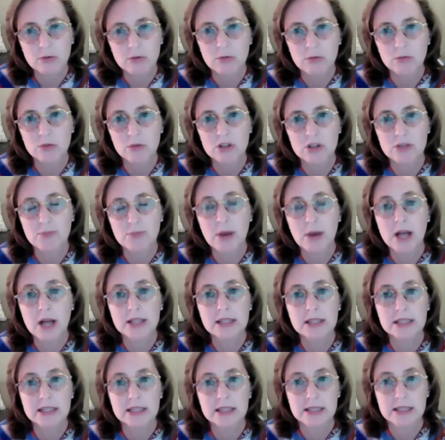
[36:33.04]

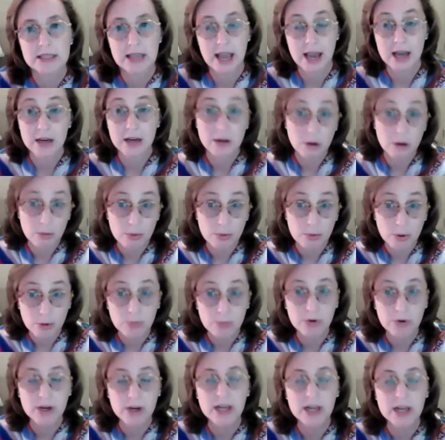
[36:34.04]
responses and
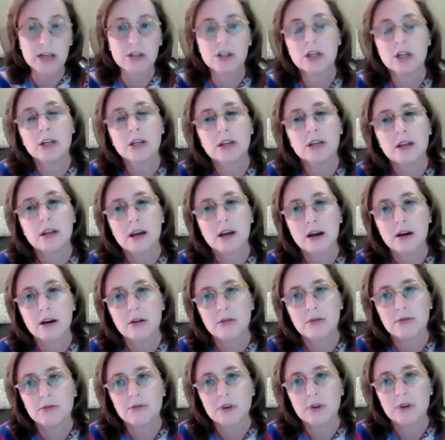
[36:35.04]
appropriation
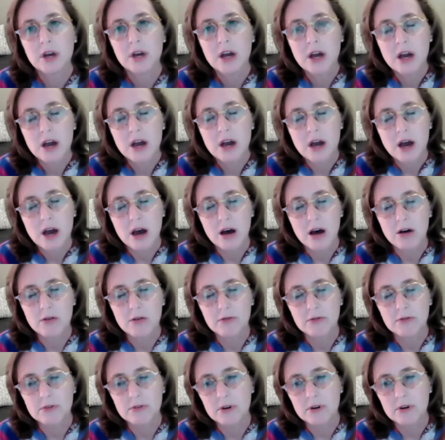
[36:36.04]
of
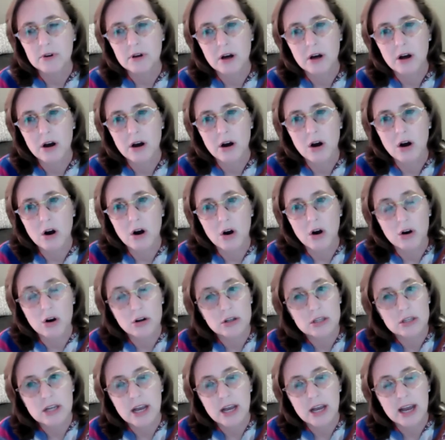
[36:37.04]
of
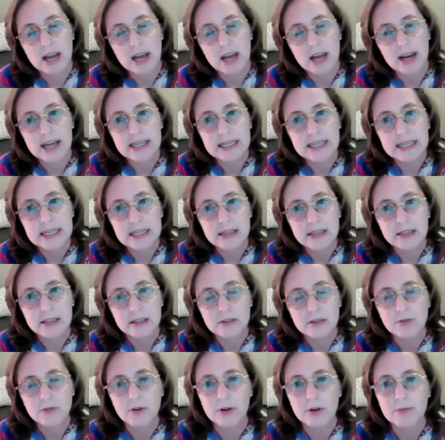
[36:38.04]
art and
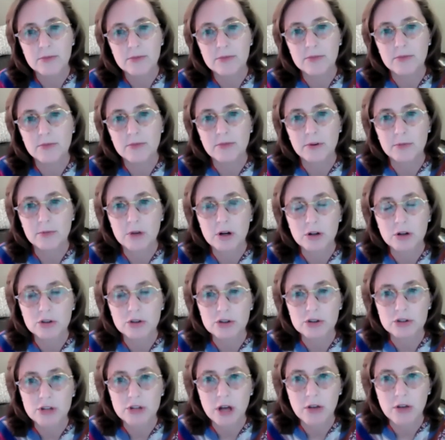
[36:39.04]
ideas from from
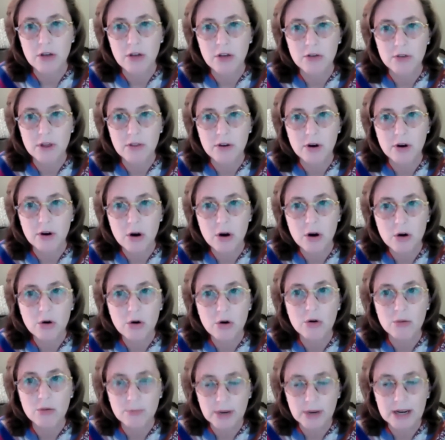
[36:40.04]
cultures other than their
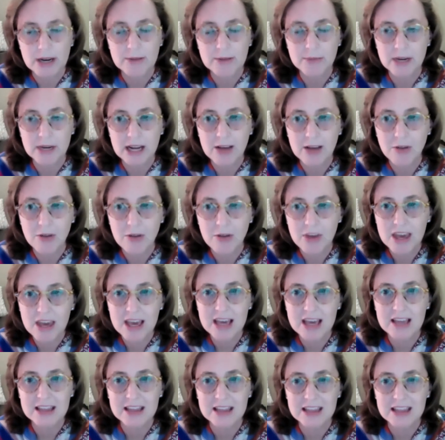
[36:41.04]
own but but i think